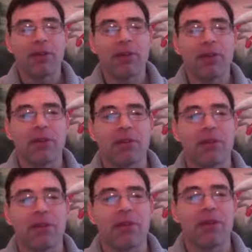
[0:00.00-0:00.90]
It's more
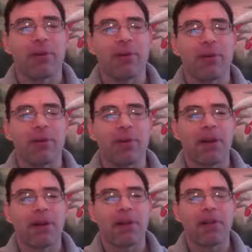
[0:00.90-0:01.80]
for people that are
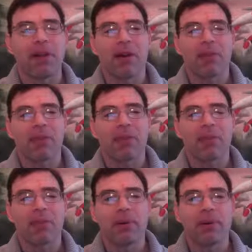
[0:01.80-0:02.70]
on thyroid
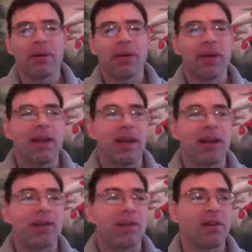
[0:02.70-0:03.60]
support, and it's
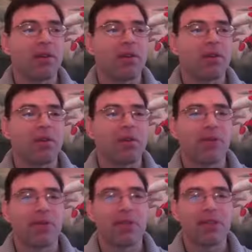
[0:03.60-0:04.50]
also more
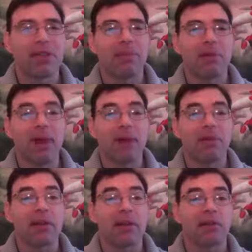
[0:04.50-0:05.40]
for keeping the
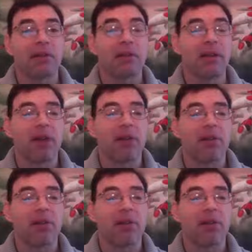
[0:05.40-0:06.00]
oxidized glutathione